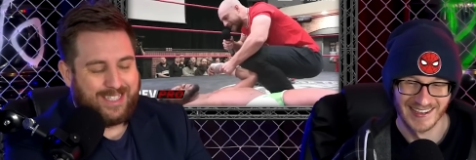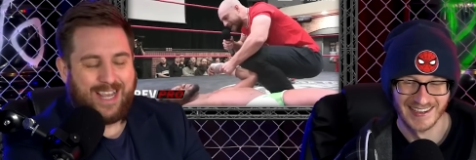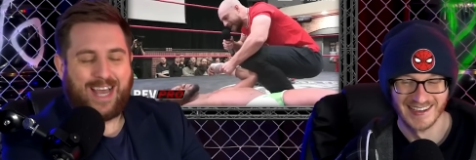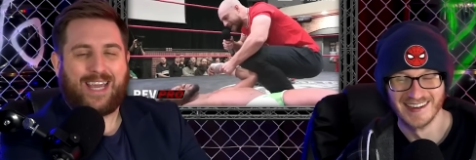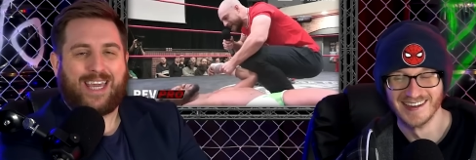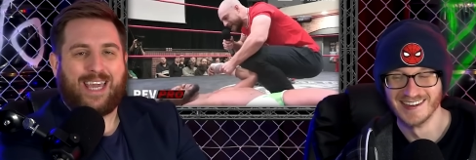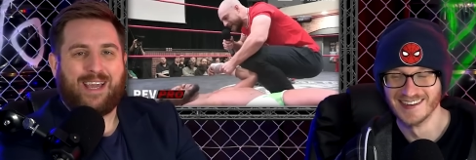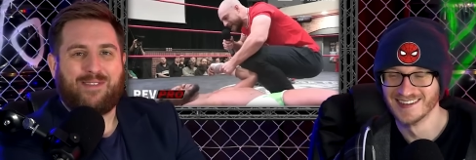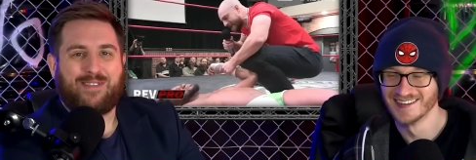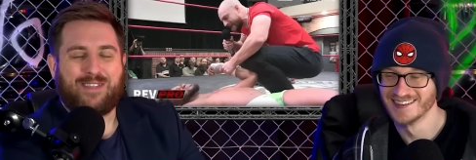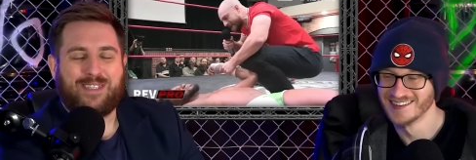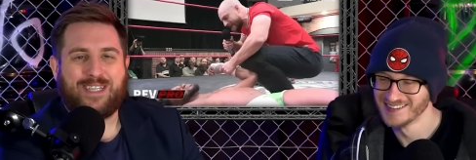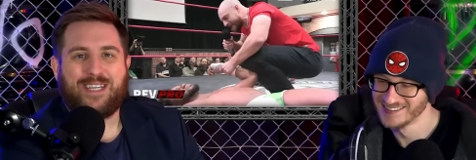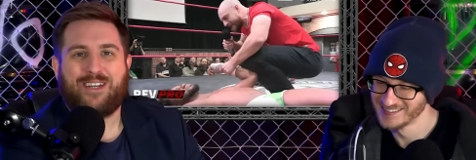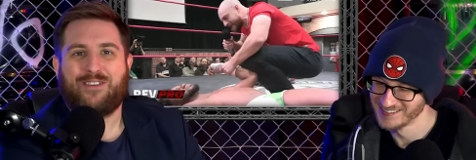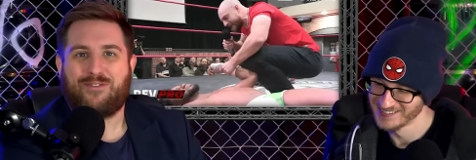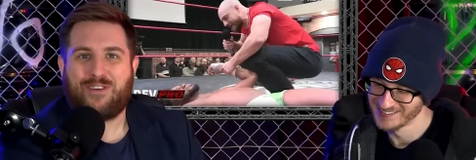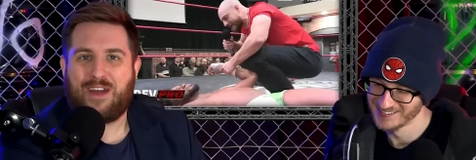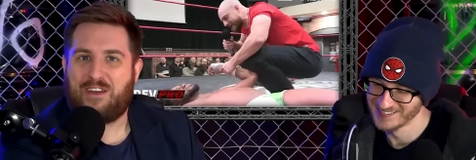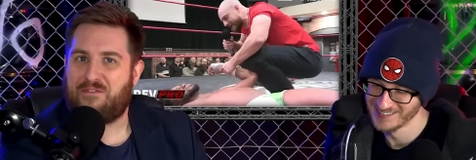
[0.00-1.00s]
Speaker 1: Zack Gibson did
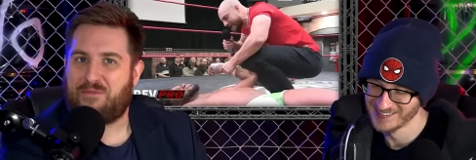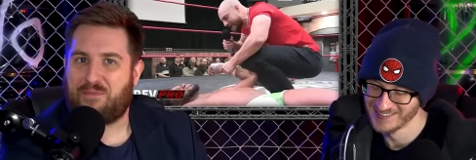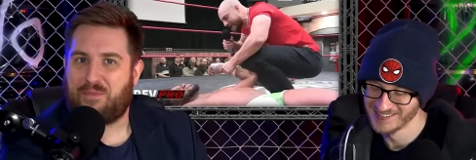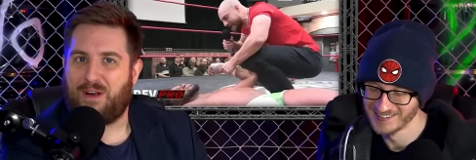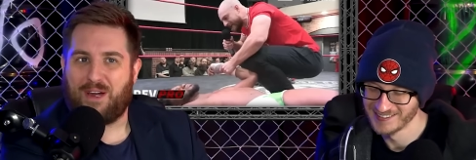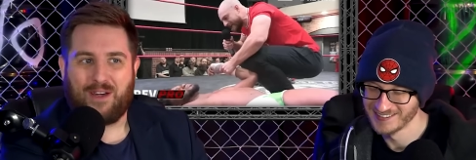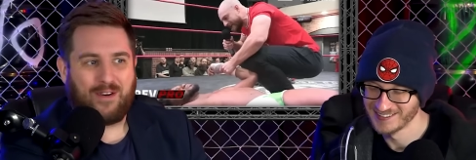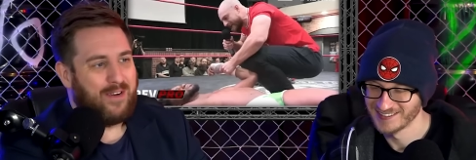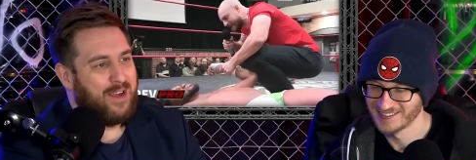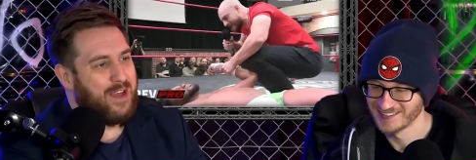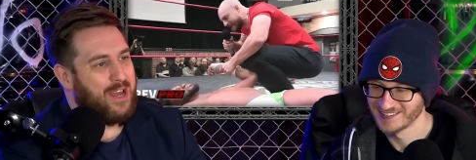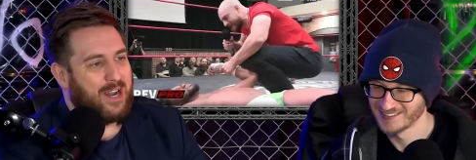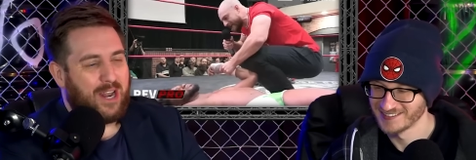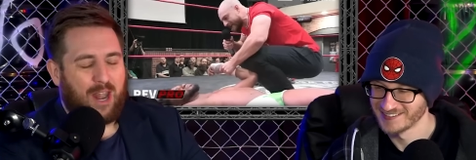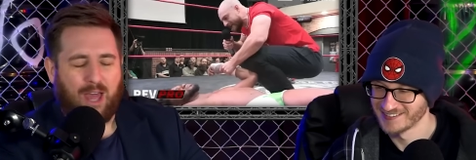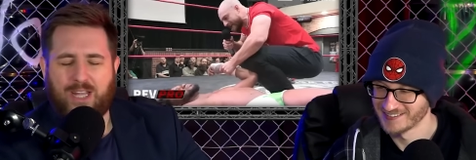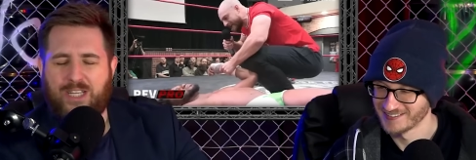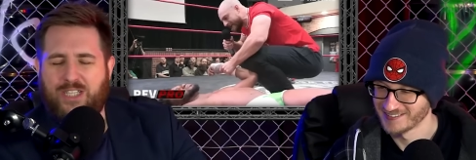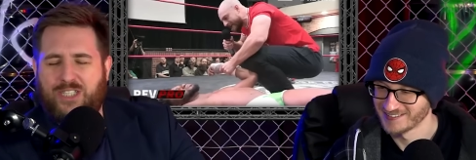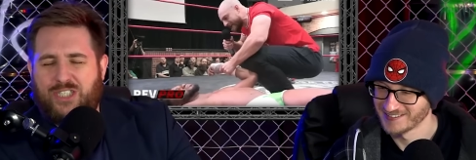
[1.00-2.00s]
at Rev Pro,
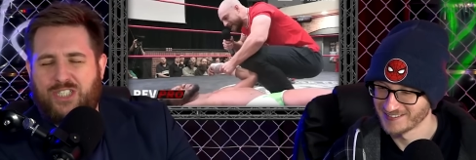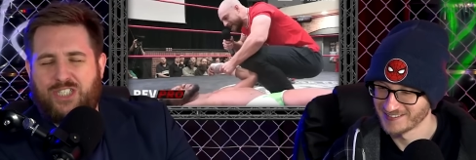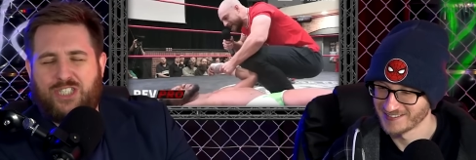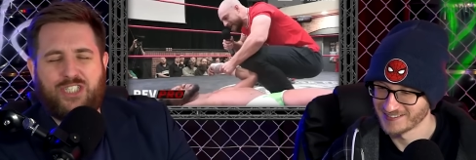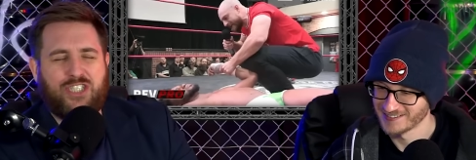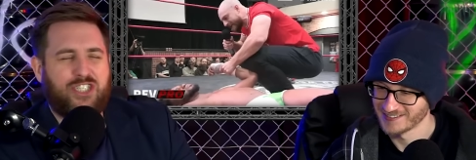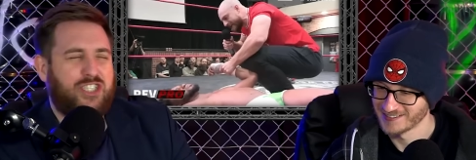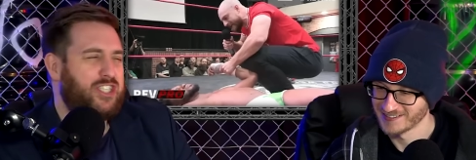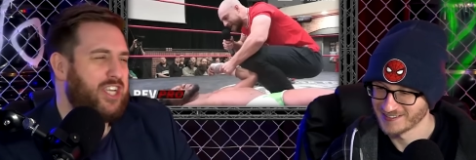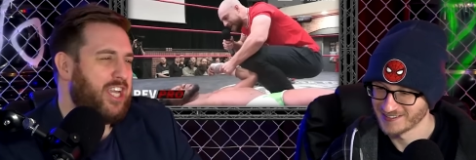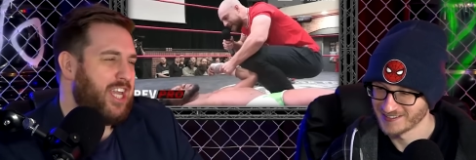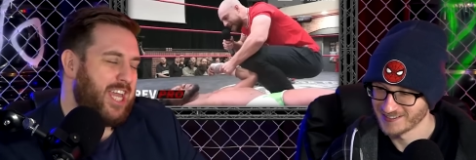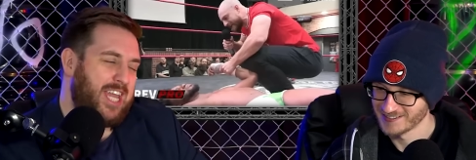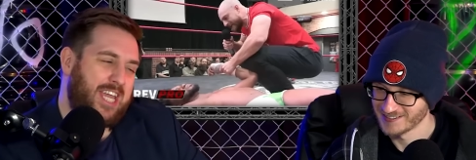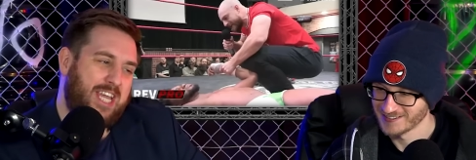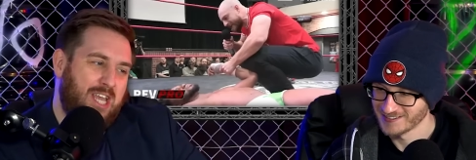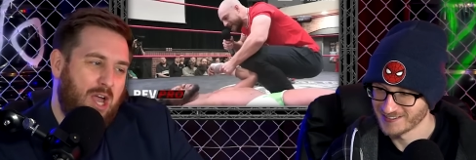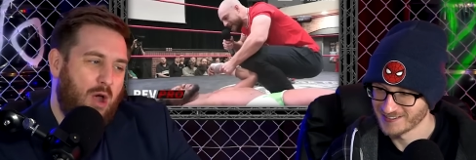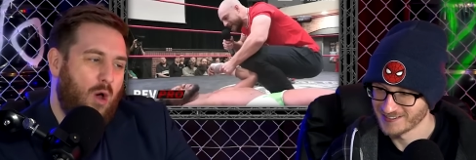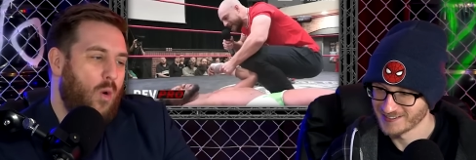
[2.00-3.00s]
like,
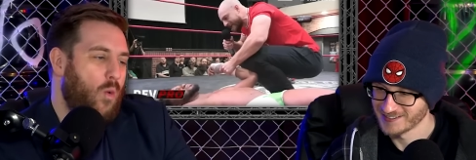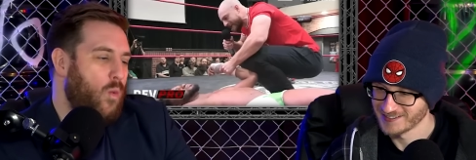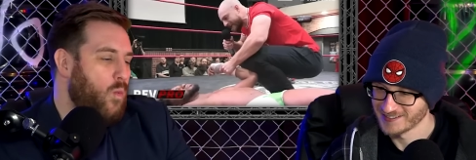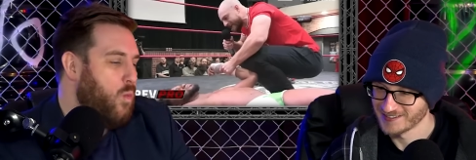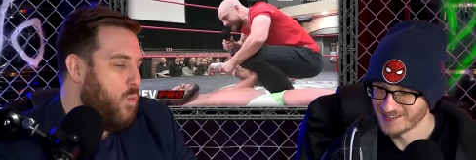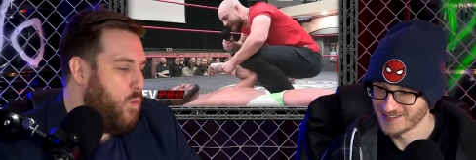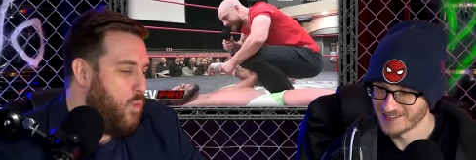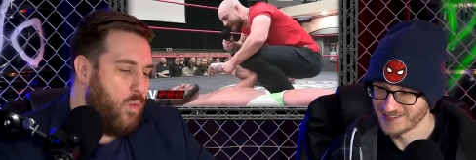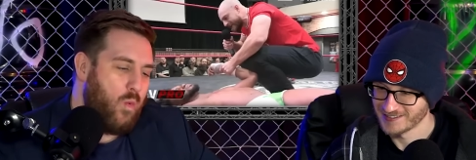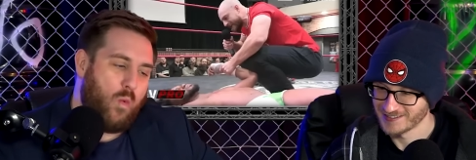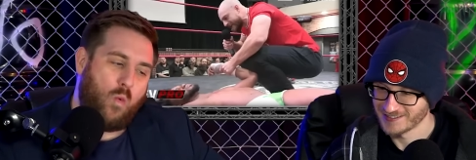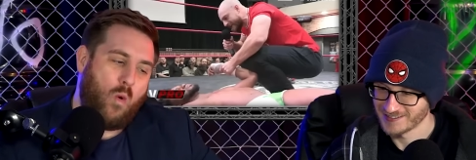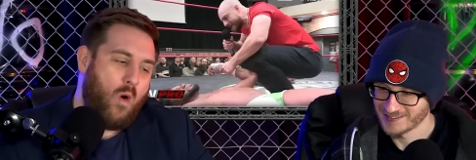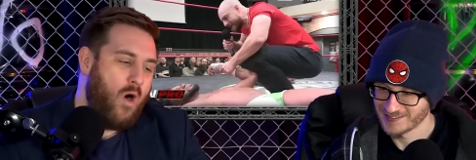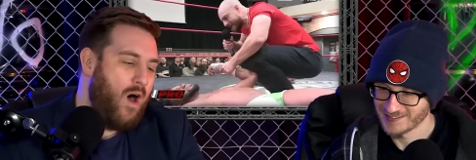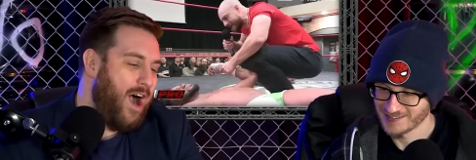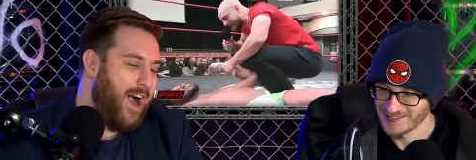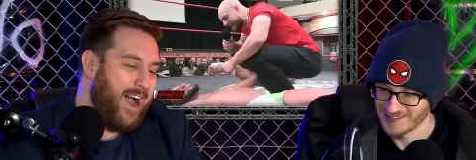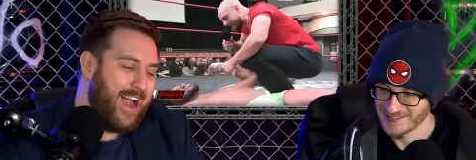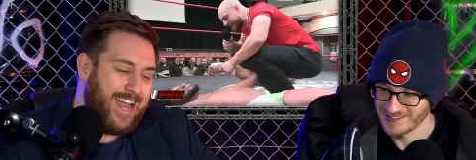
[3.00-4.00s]
gee,
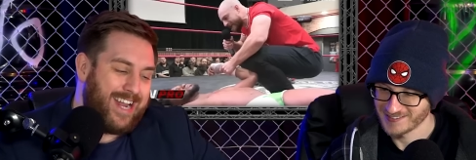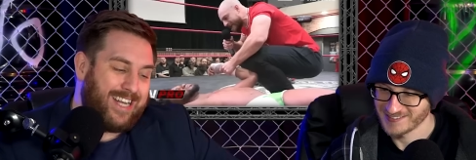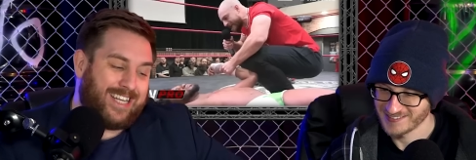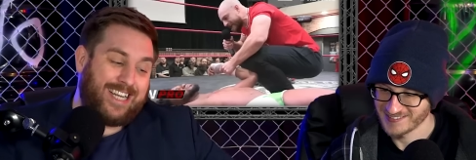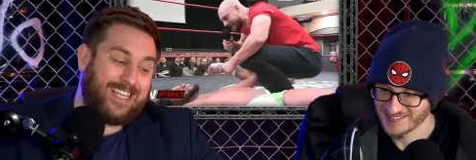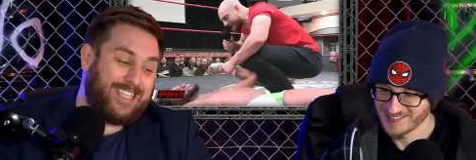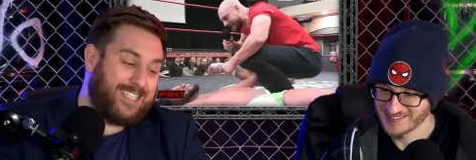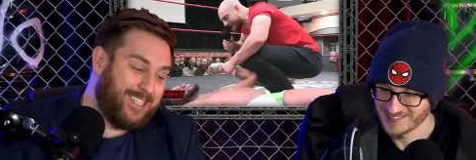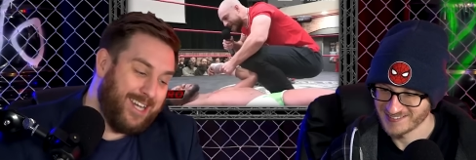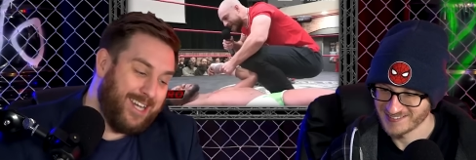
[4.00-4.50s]
why did